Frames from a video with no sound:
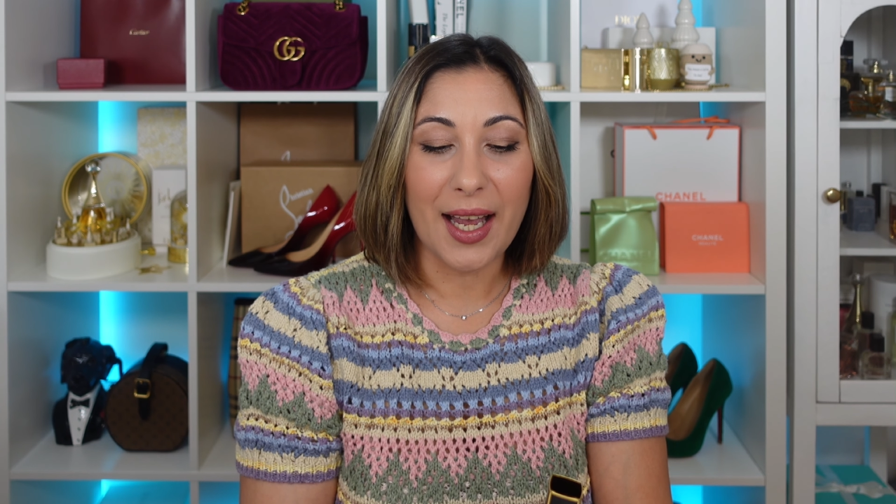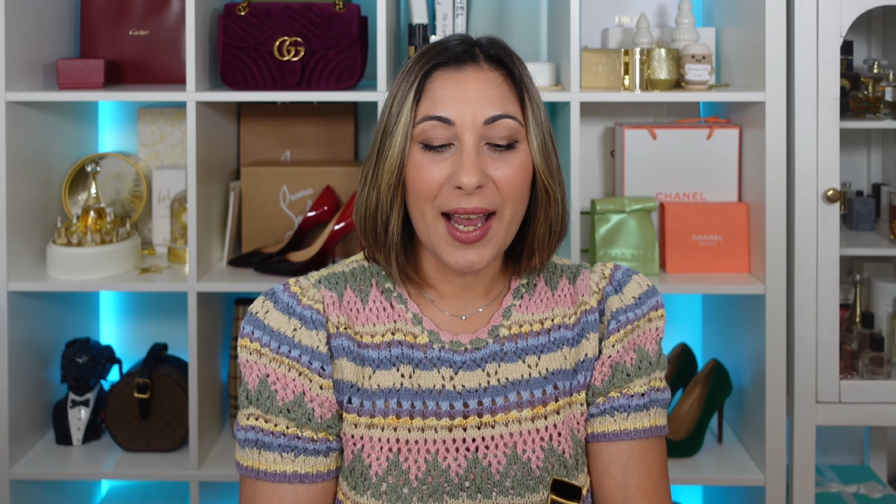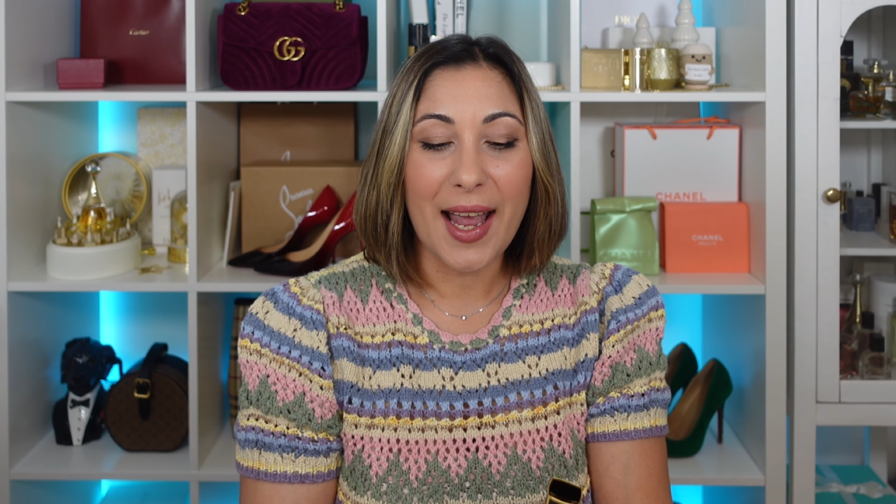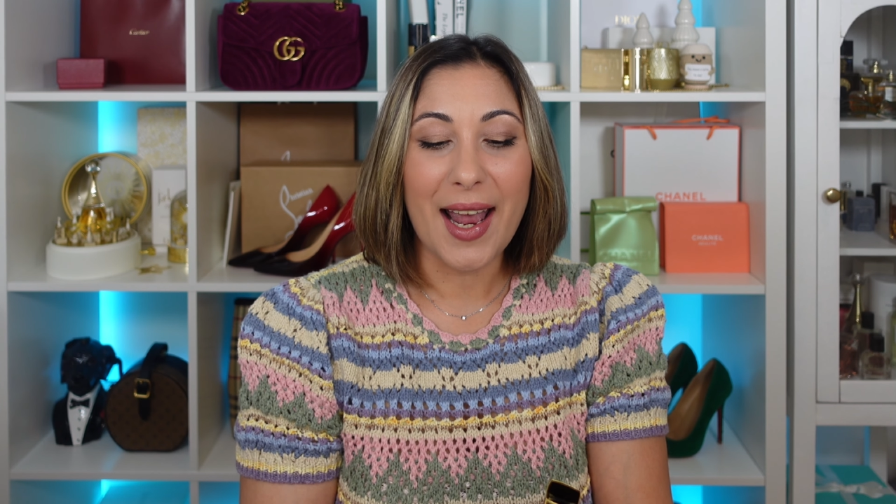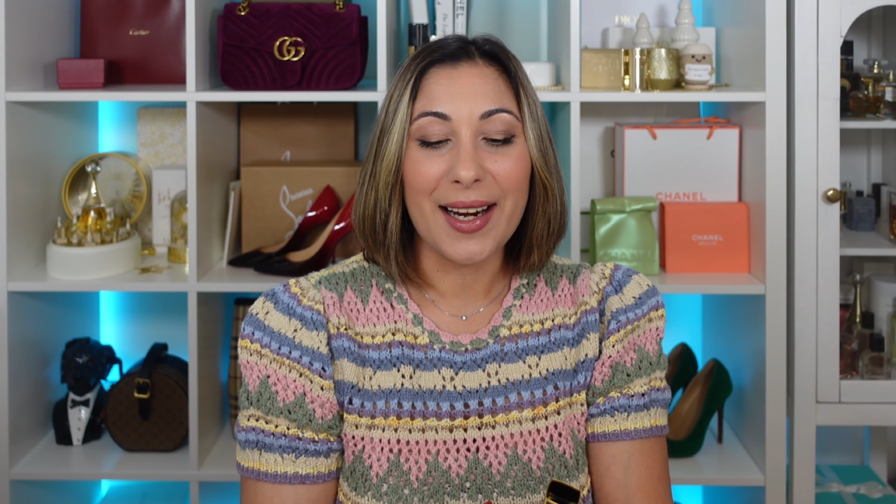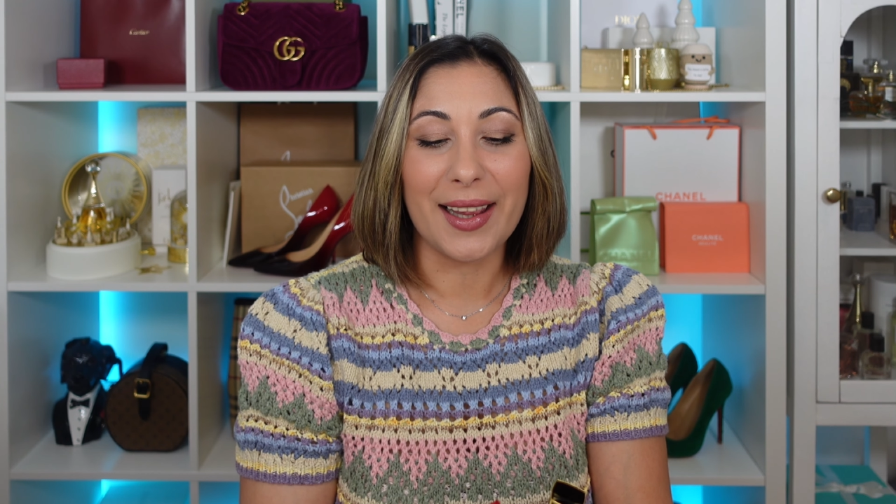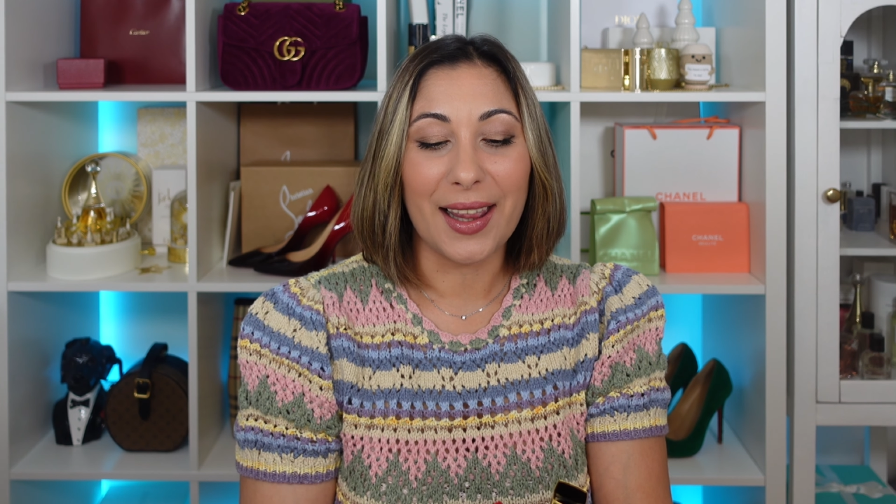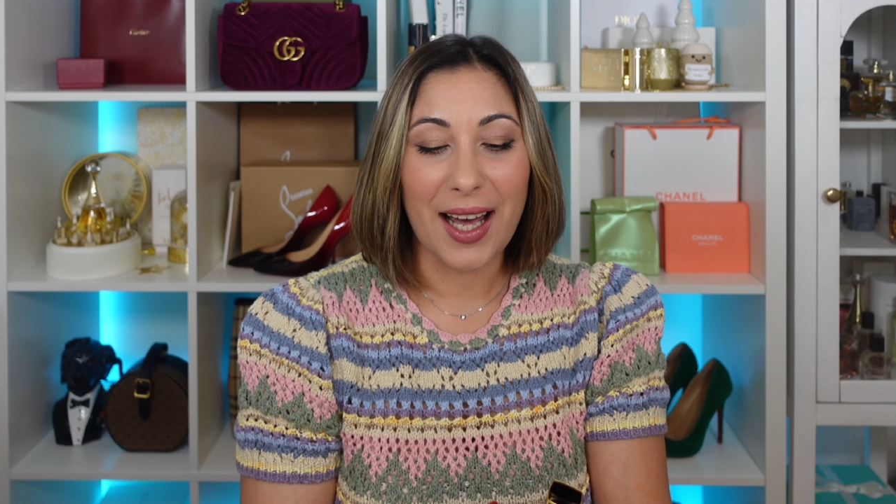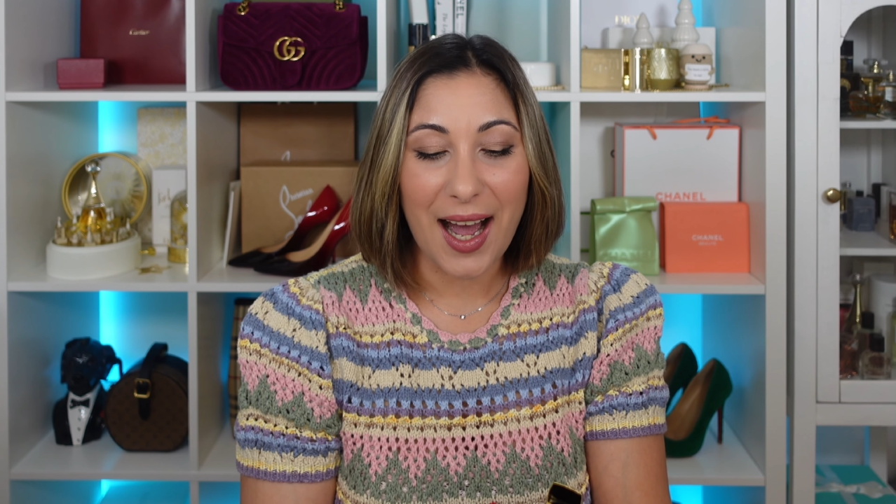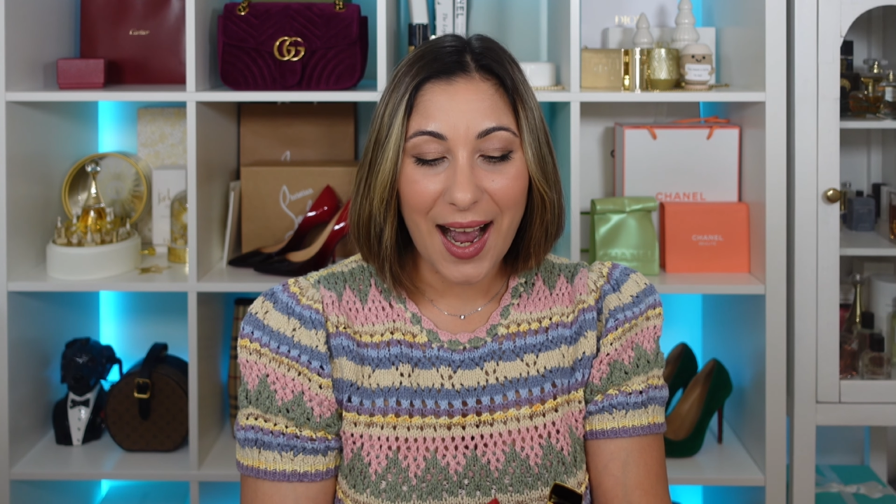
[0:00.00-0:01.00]

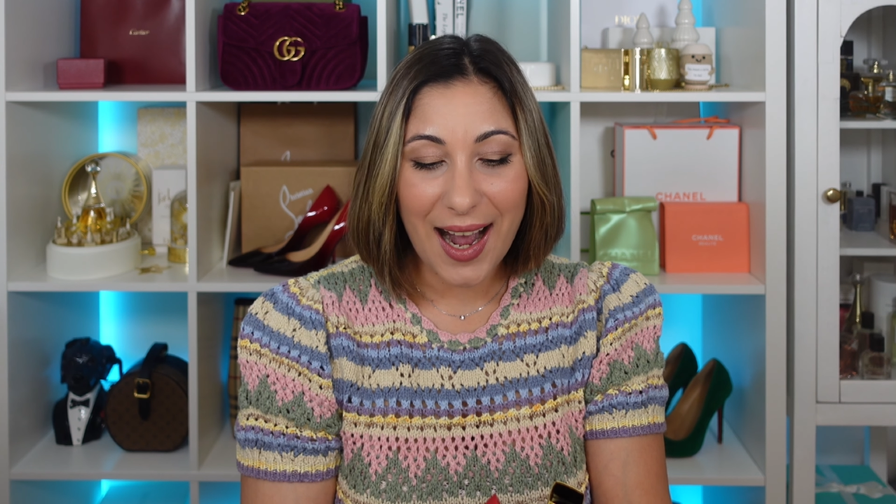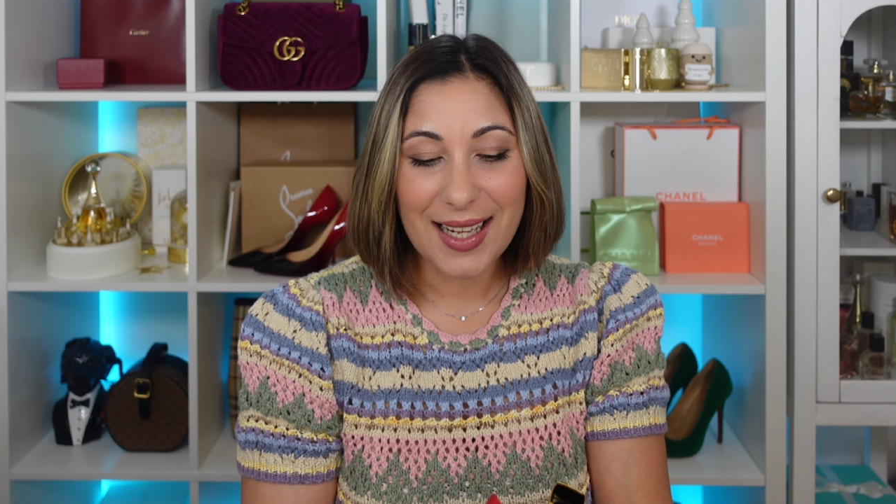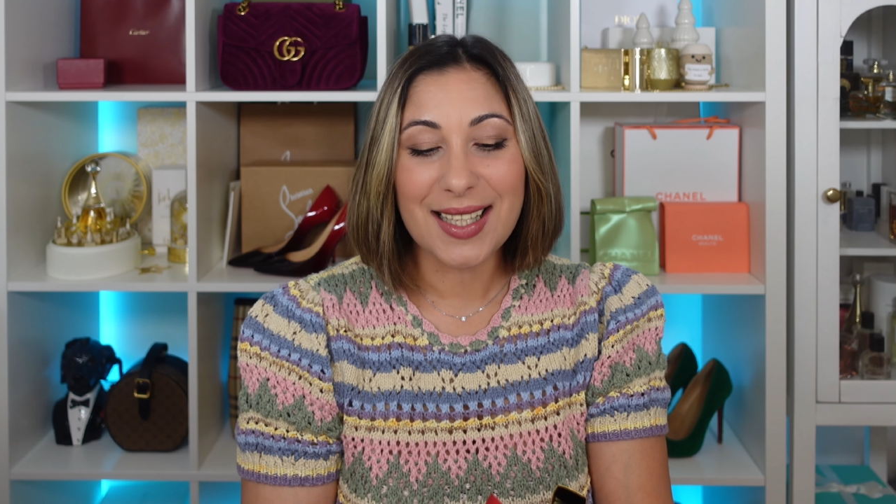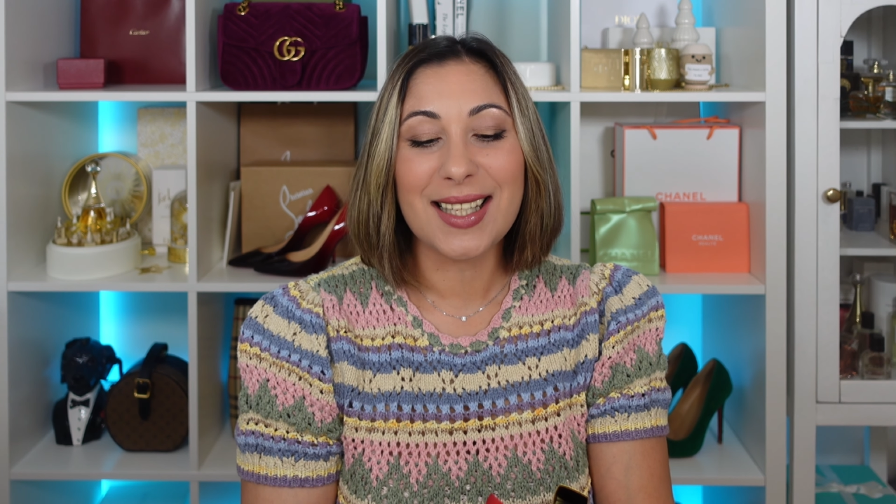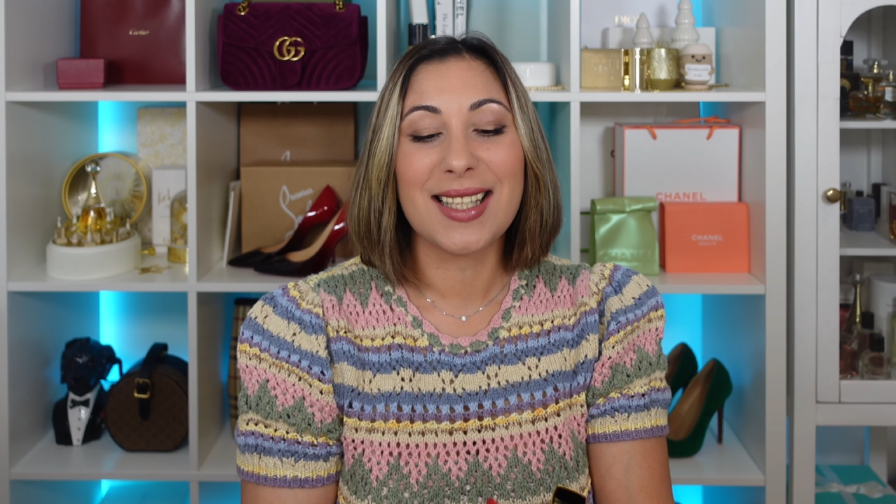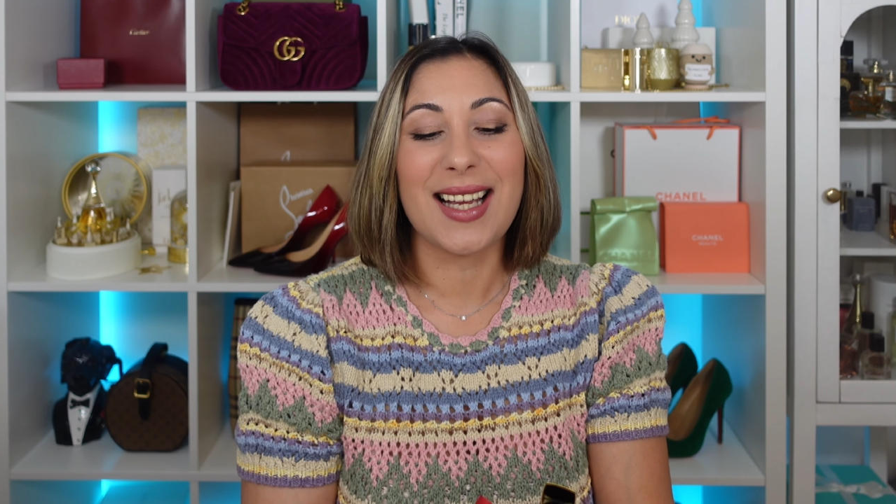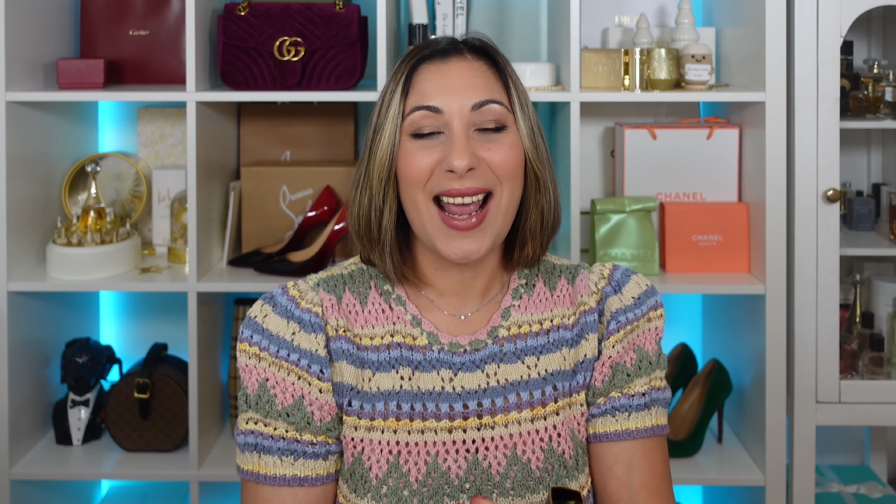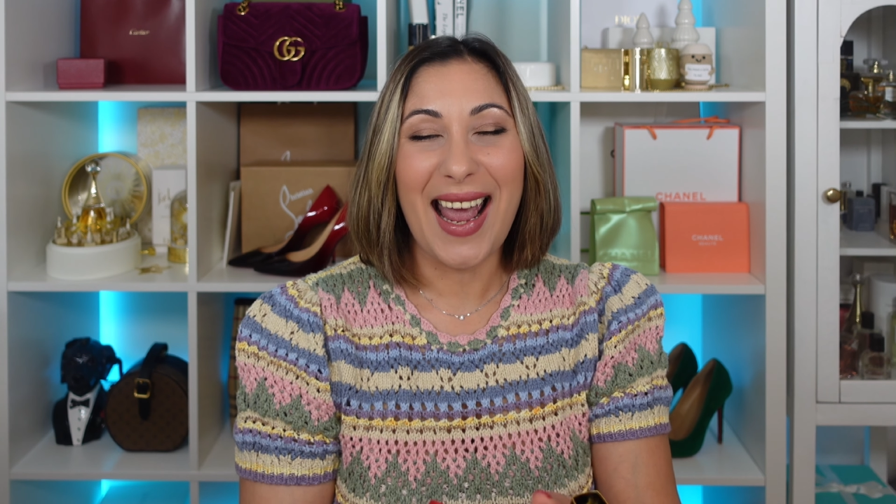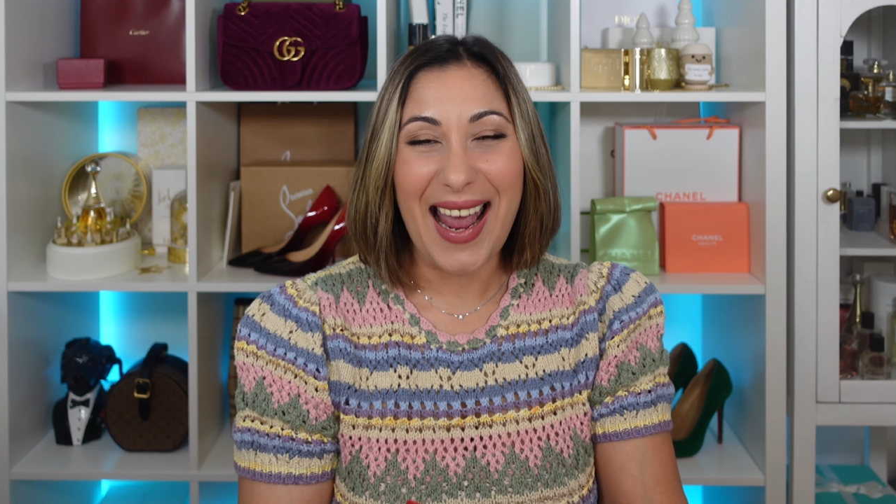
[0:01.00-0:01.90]
And that's